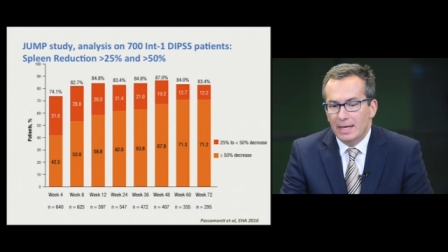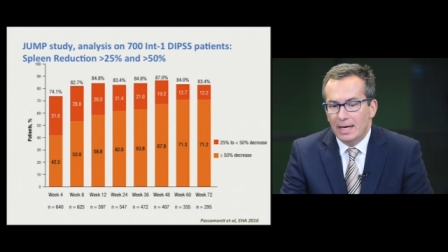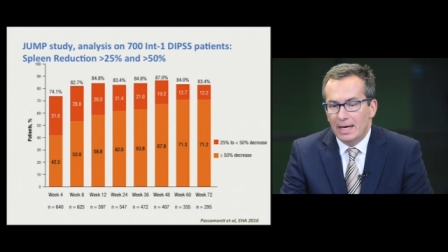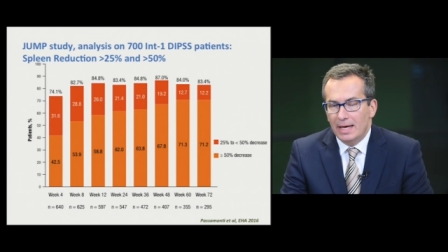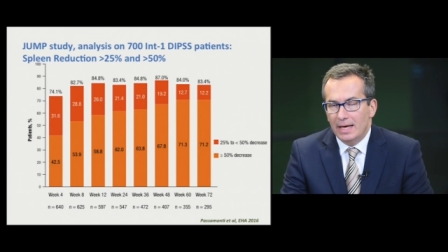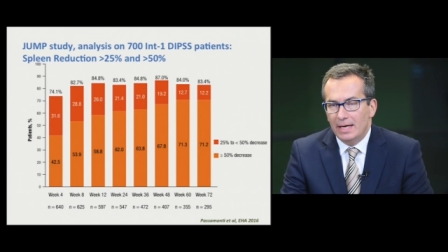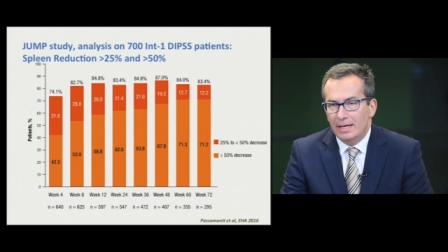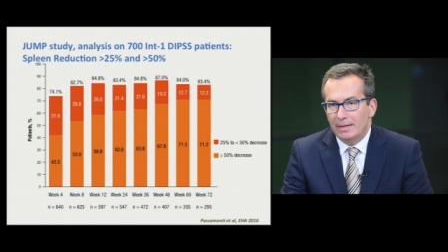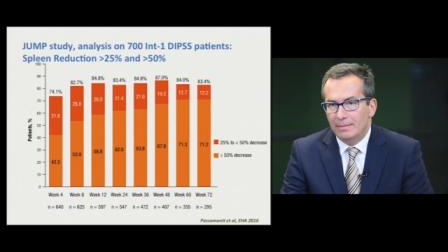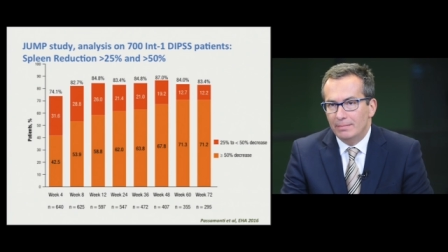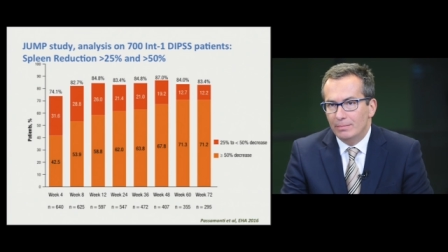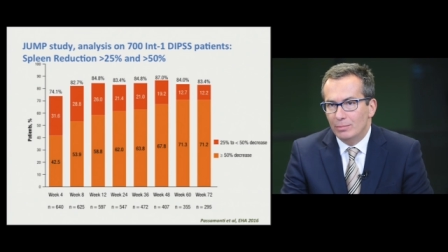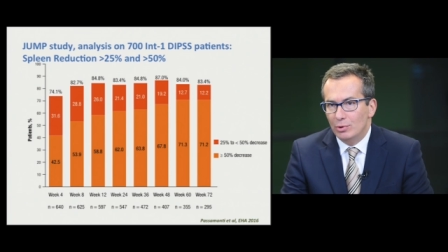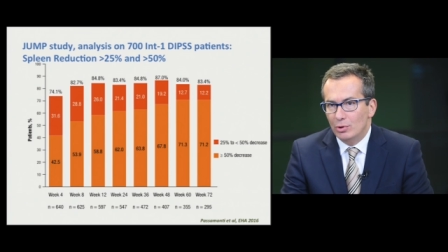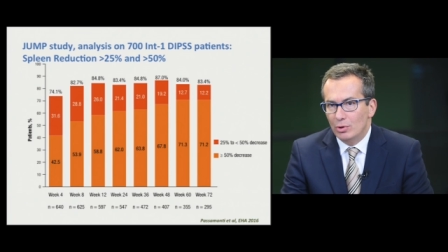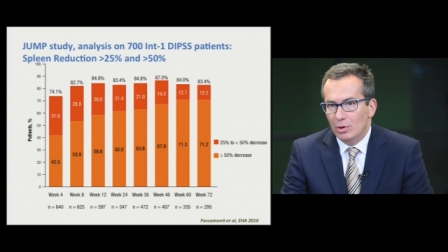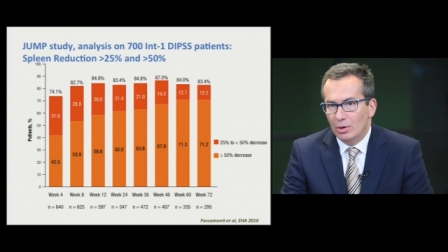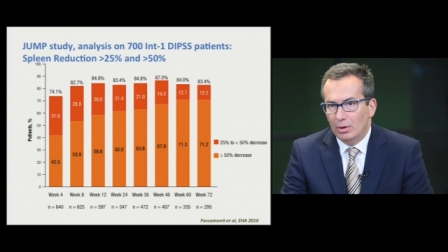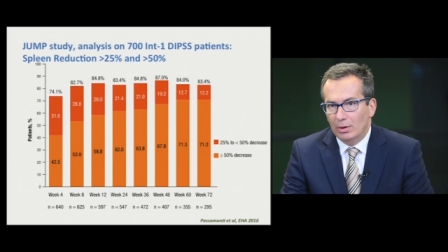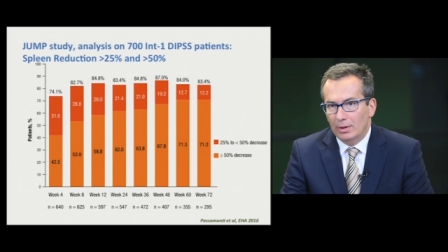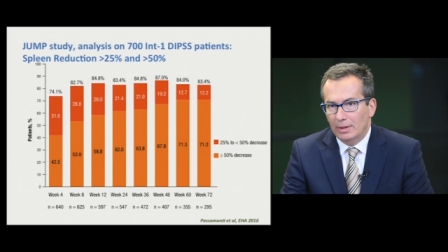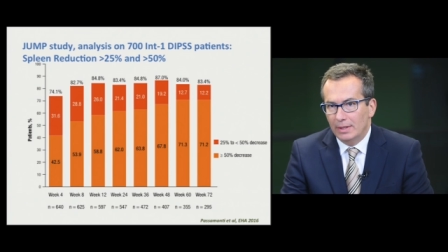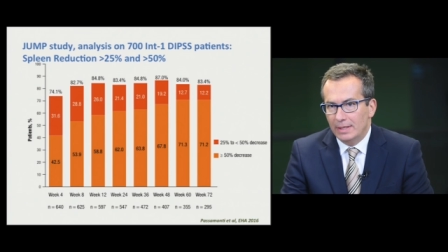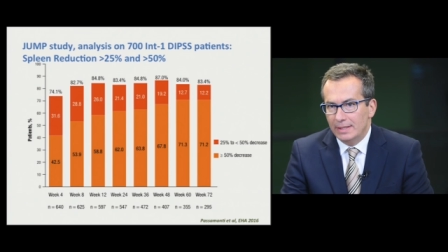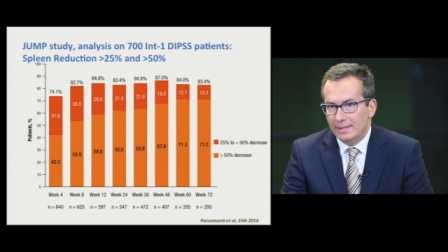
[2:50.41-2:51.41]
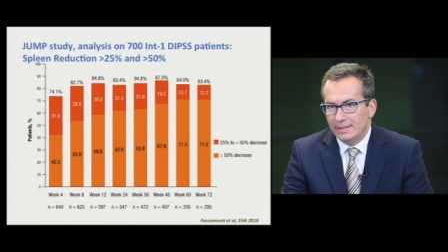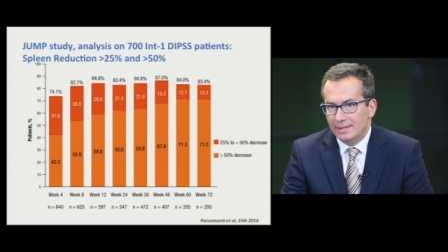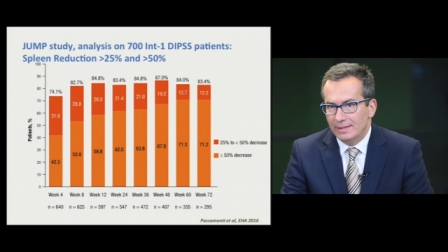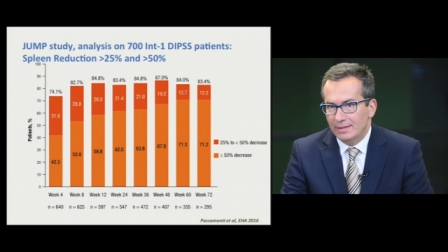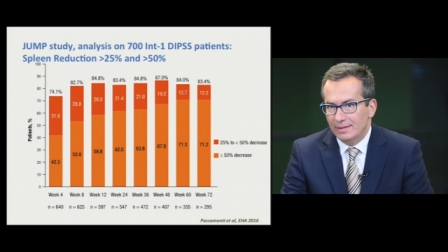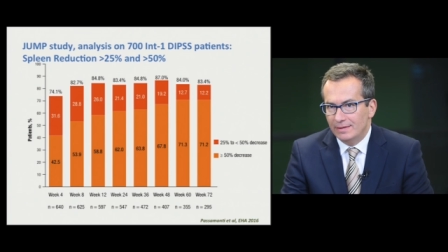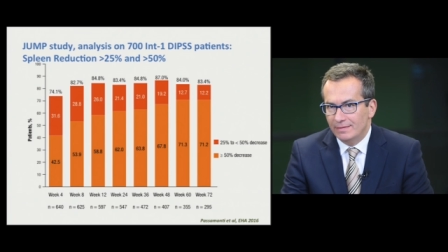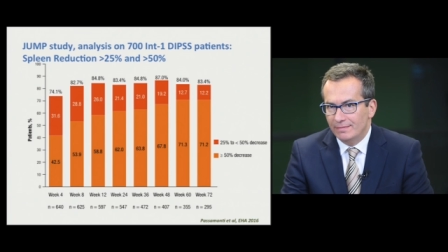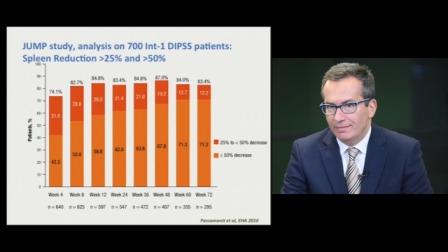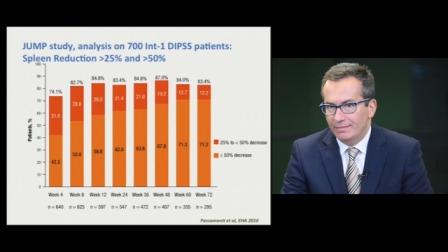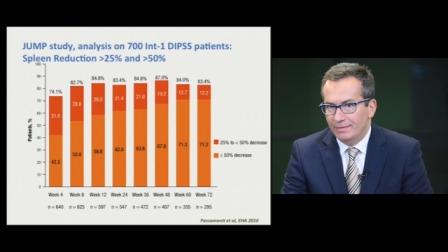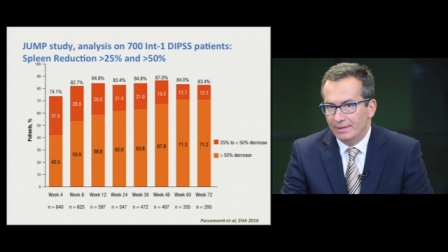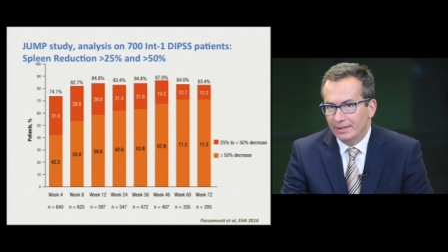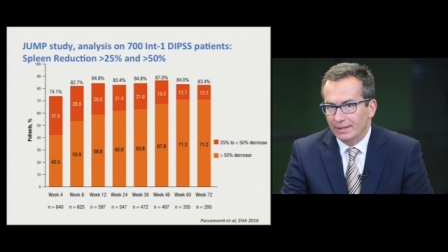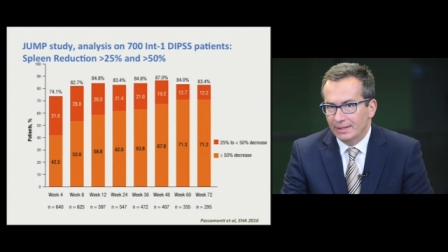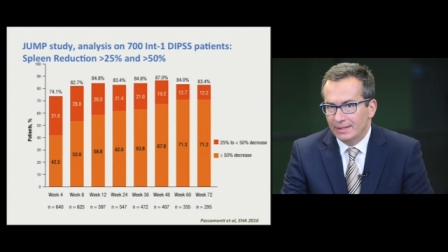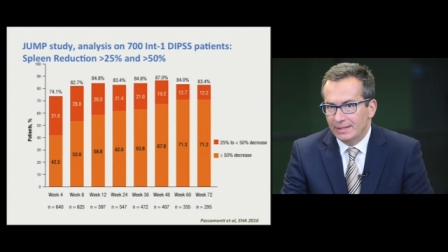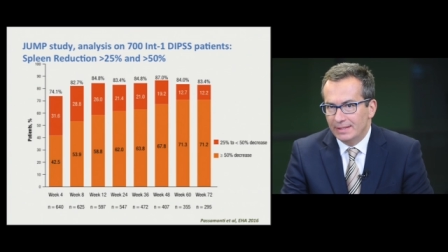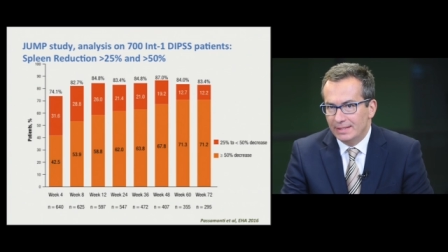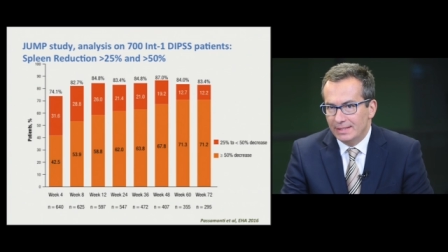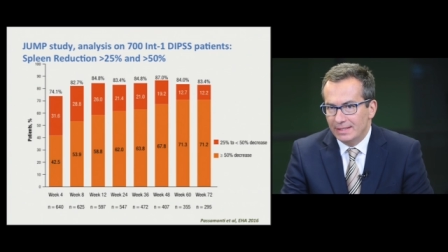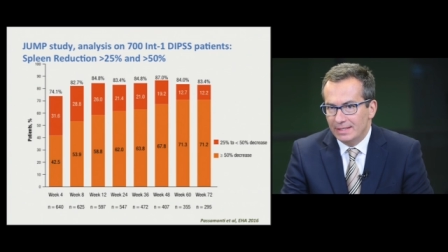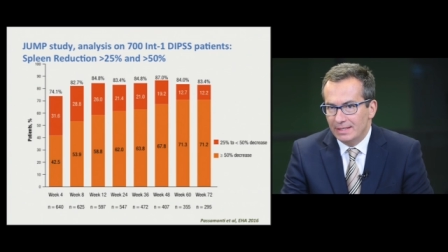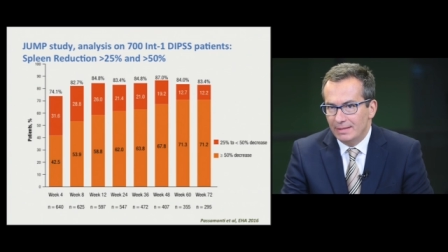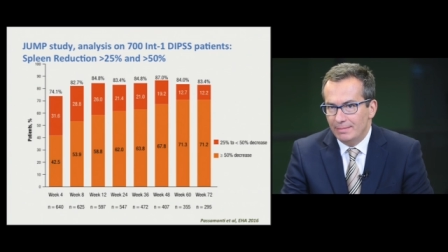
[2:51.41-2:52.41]
and more or less it's very
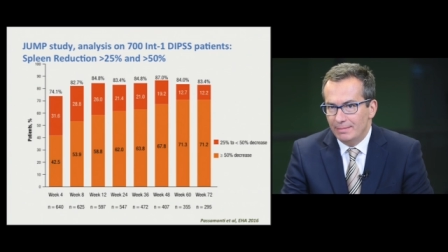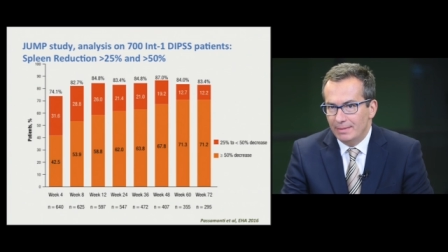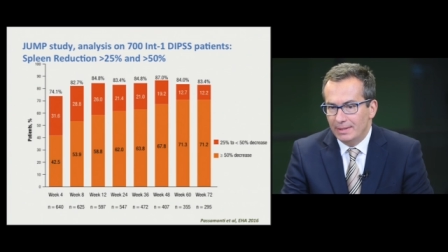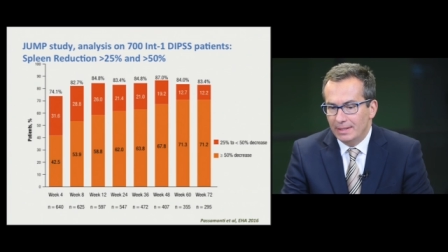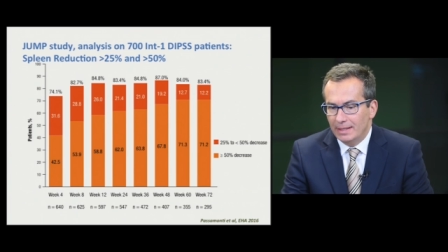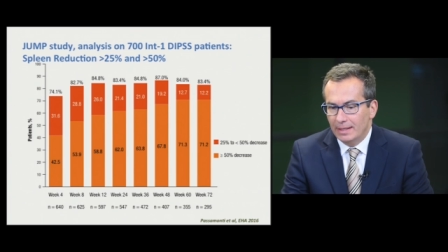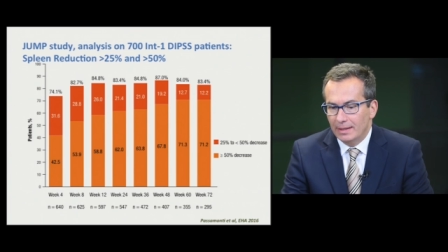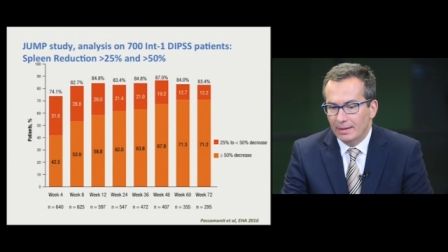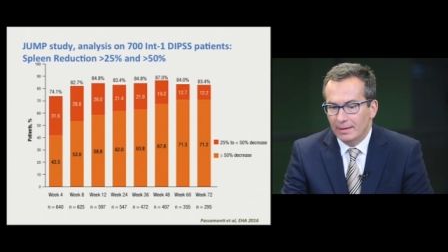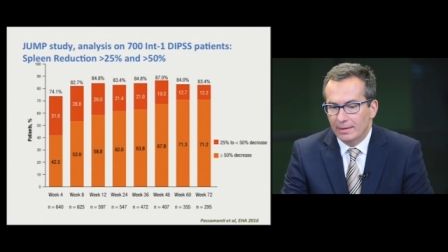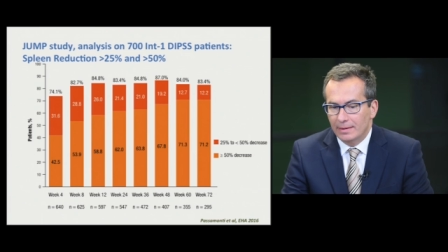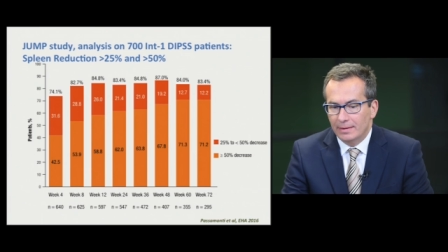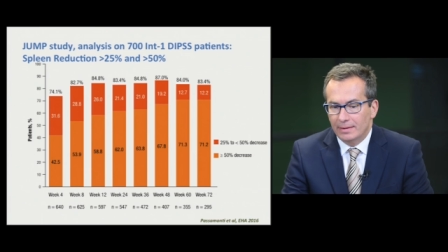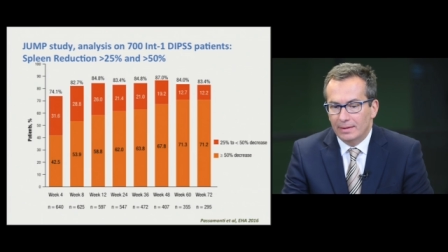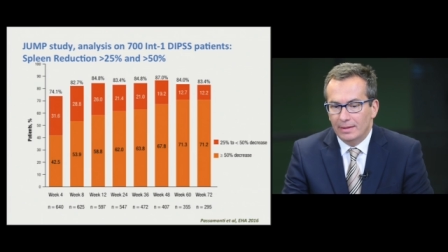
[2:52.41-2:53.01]
similar.